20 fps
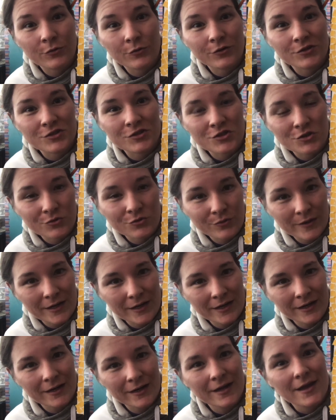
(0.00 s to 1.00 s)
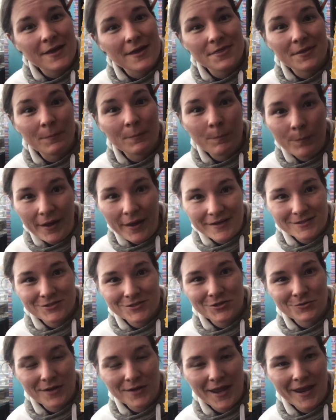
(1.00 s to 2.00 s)
are doing the best
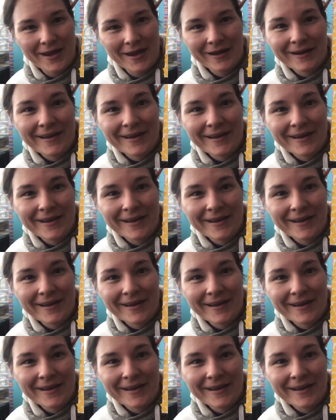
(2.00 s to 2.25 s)
you can,